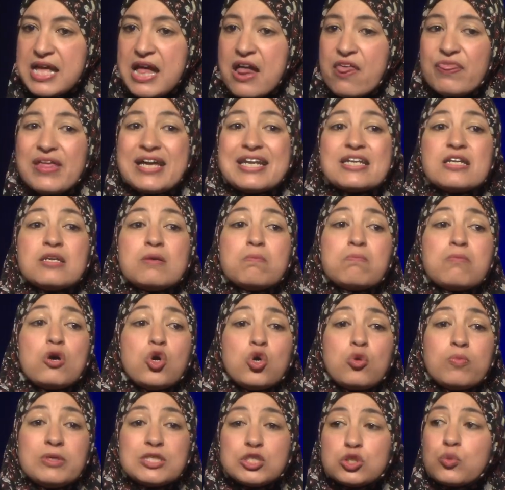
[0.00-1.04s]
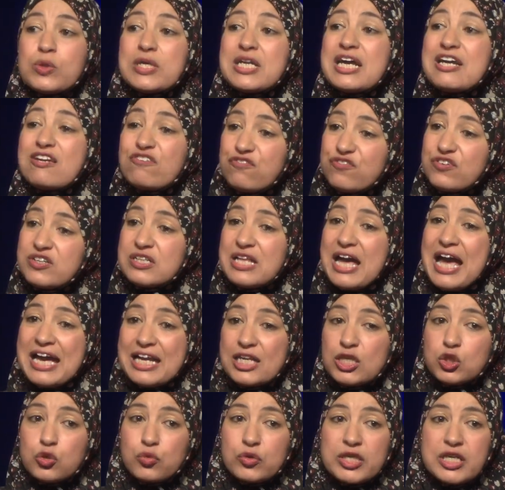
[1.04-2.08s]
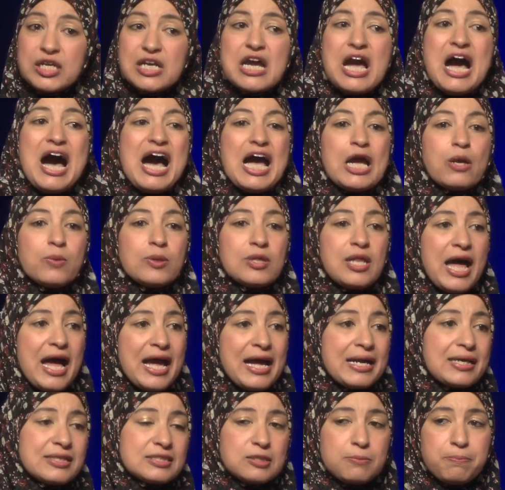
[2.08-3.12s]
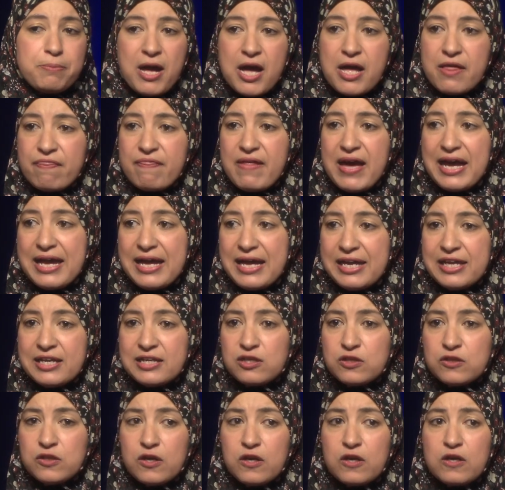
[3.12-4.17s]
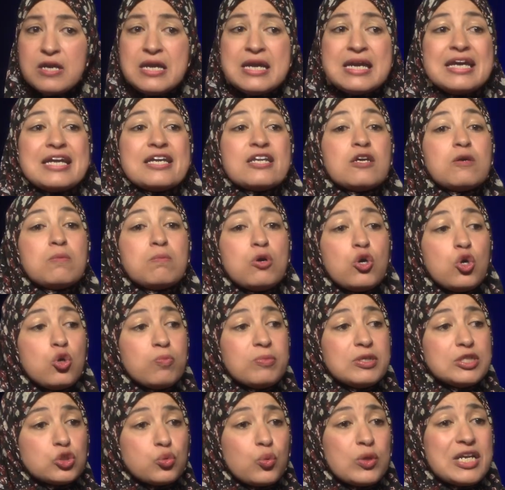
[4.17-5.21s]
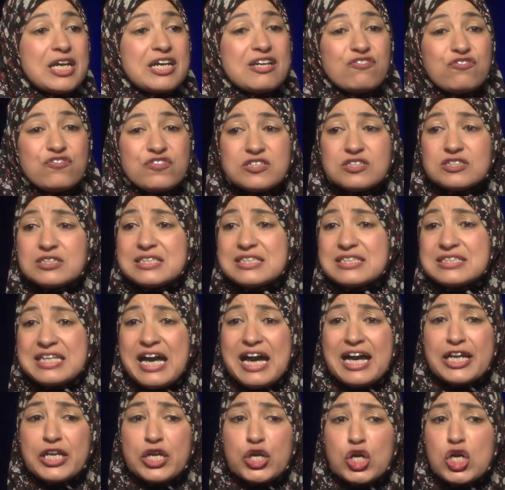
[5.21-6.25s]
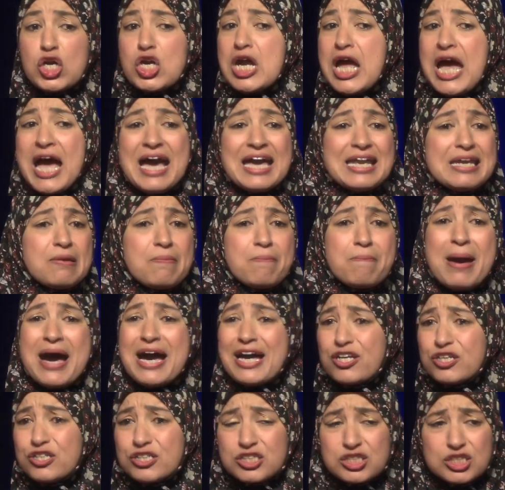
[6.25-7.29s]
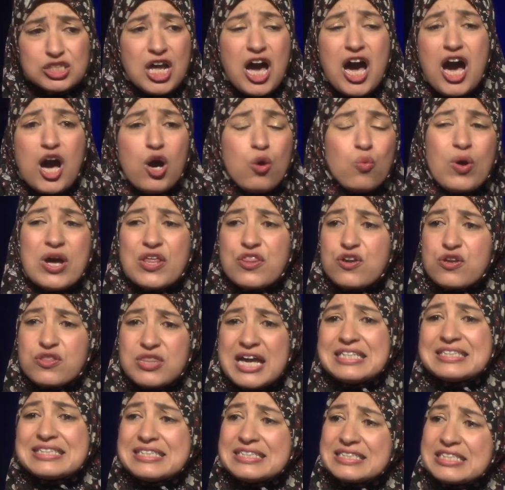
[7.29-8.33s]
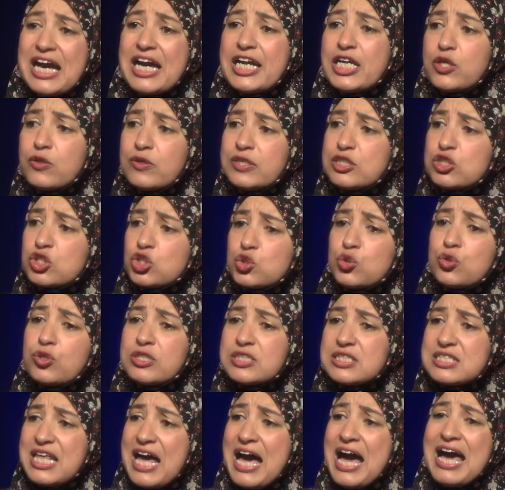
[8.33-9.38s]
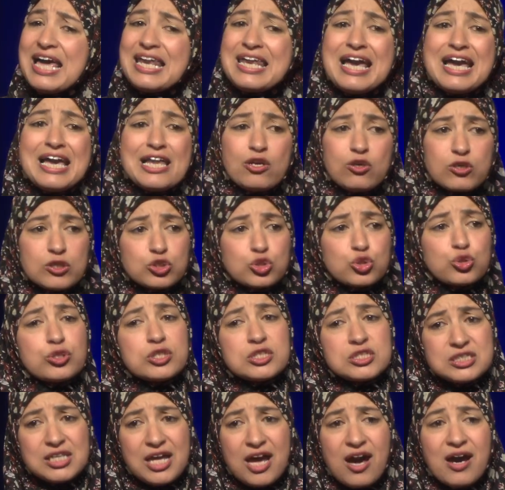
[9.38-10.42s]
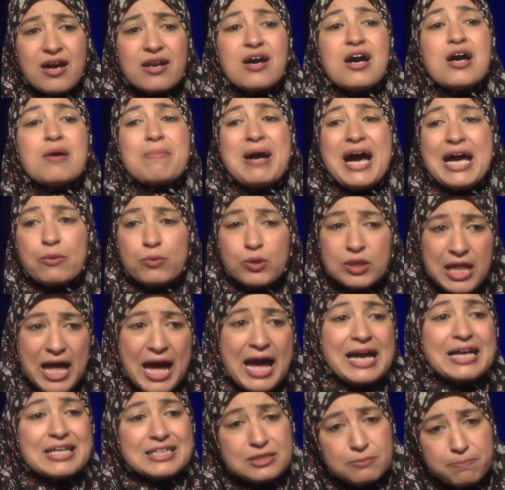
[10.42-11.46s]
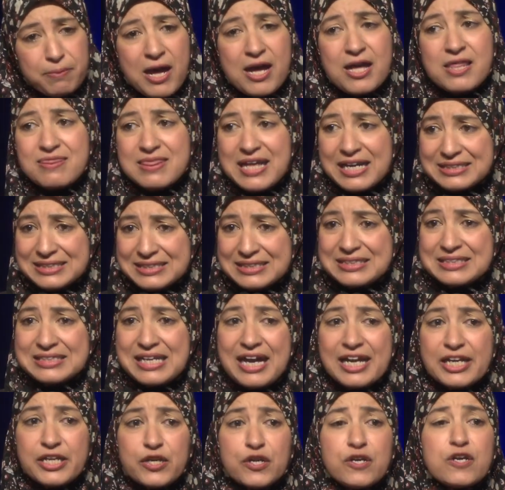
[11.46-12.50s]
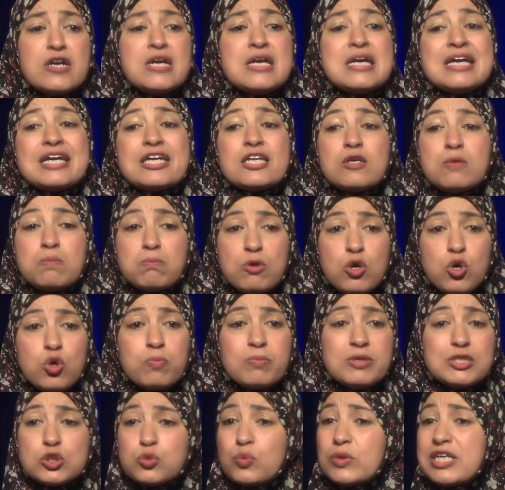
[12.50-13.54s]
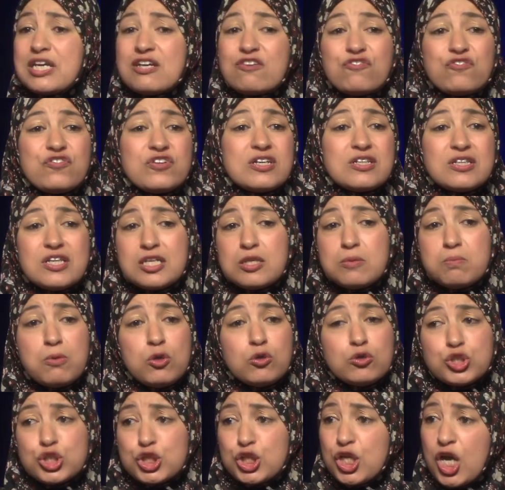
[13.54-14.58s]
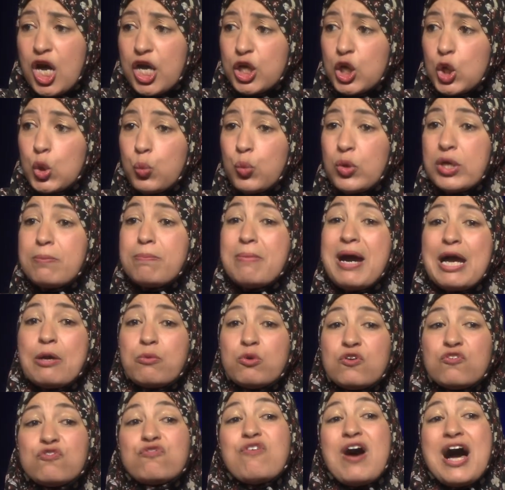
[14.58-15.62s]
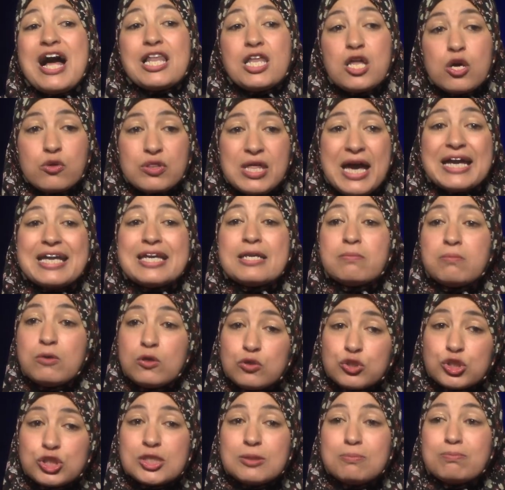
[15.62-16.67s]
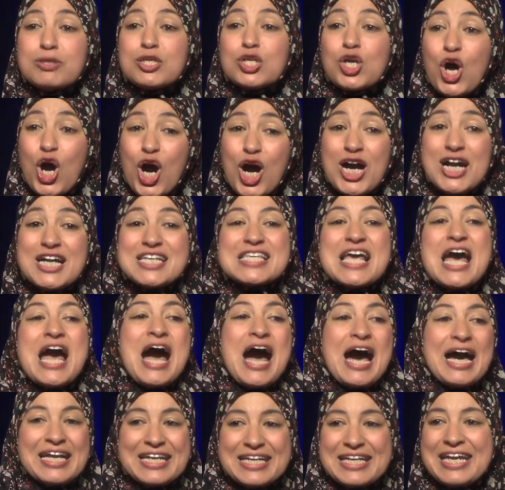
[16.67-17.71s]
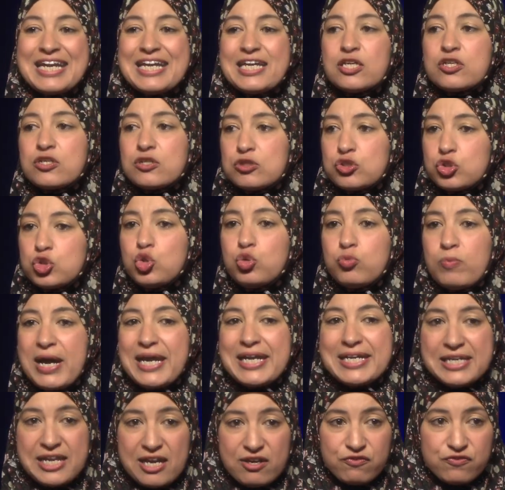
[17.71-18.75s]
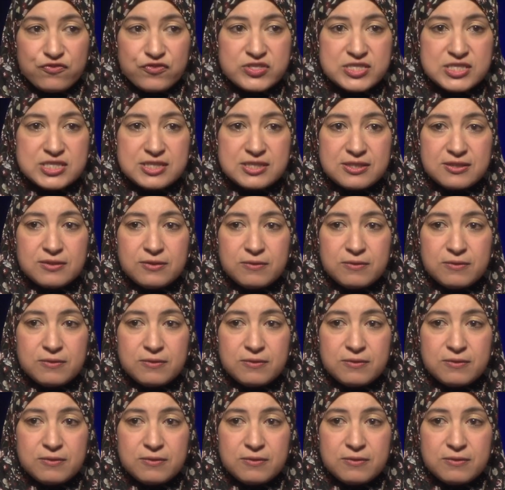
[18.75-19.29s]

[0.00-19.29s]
That in a moment when I feel angry, I will act upon that anger. In a moment when I feel desire, and it matters not whether that desire is towards the halal or towards the haram, I will act upon that desire. In a moment when I feel an emotion on a whim, I will follow that emotion because I cater to my nafs.